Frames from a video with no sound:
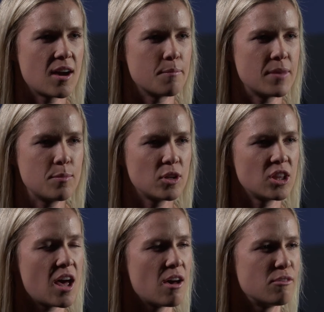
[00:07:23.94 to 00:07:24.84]
People
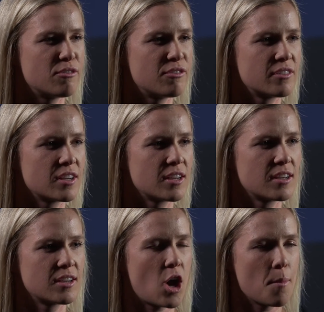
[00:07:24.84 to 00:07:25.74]
love
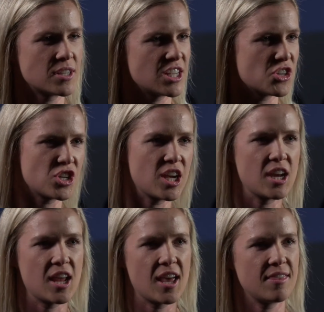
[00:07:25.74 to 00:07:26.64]

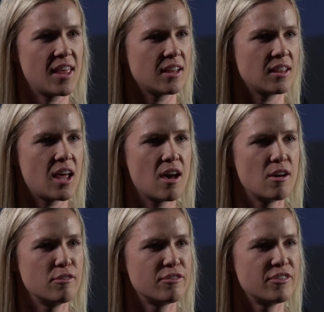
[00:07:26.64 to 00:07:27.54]
competition, and they
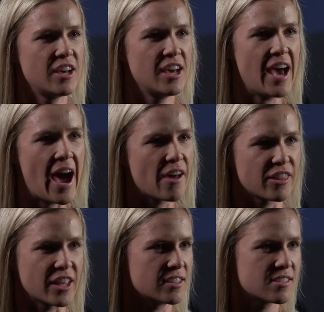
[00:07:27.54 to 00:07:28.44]
love
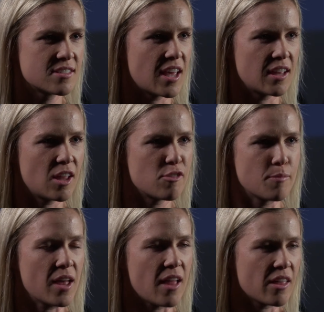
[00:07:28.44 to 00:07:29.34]
athletes. They love
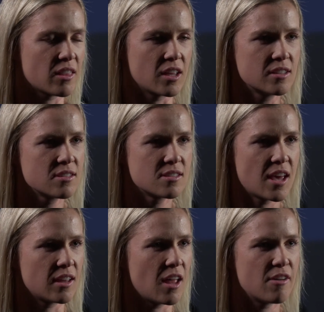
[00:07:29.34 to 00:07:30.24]
male athletes.
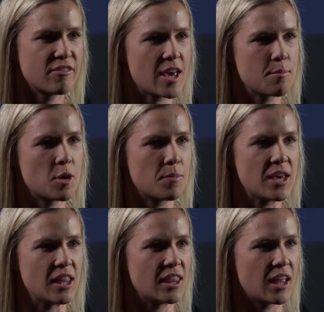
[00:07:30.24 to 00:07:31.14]
They love the
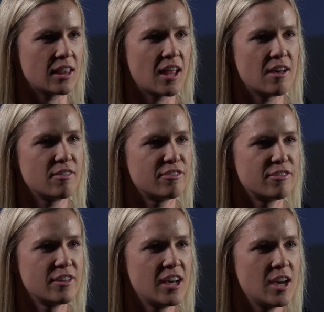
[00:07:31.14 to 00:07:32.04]
MLB. They
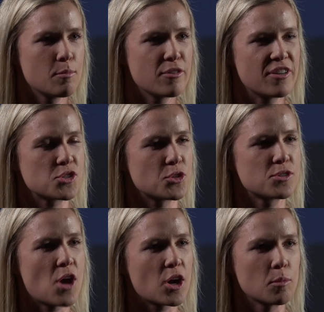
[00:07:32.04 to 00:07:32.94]
love professional
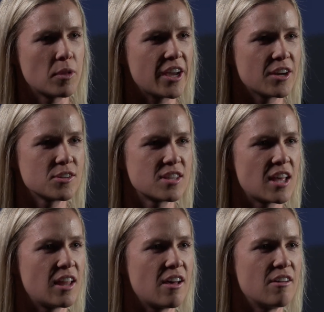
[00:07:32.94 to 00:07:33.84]
soccer players.
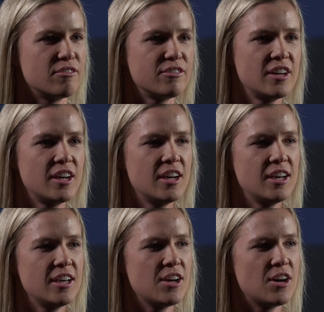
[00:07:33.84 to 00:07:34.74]
They love
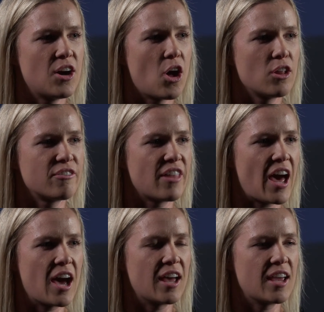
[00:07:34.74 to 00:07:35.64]
all of
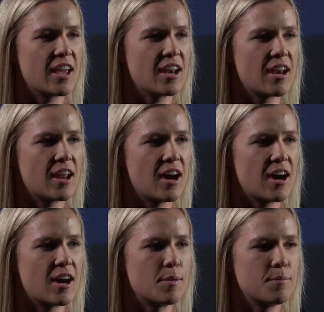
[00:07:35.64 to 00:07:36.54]
that. And
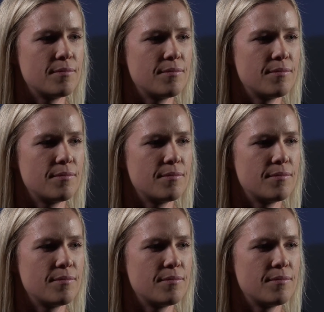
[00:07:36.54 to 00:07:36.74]
I